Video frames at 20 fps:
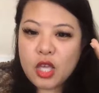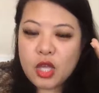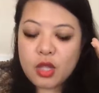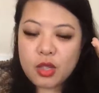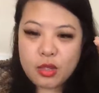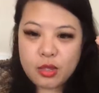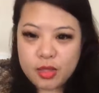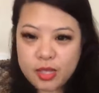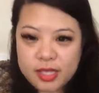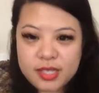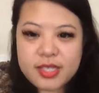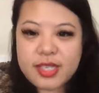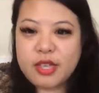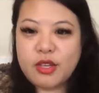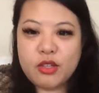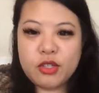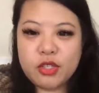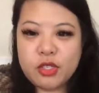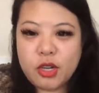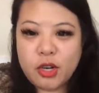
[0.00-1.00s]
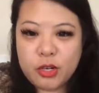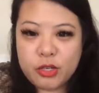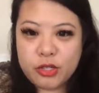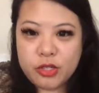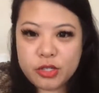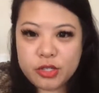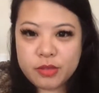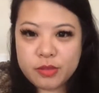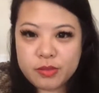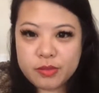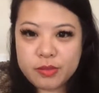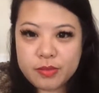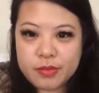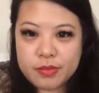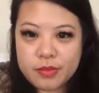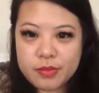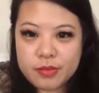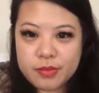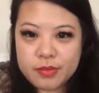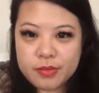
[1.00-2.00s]
the sale starts,
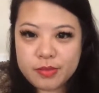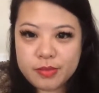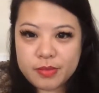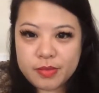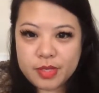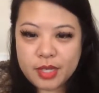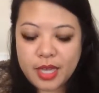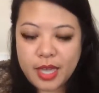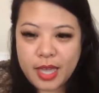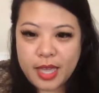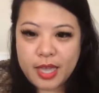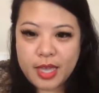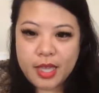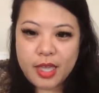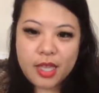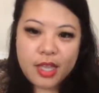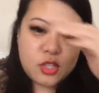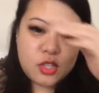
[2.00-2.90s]
okay?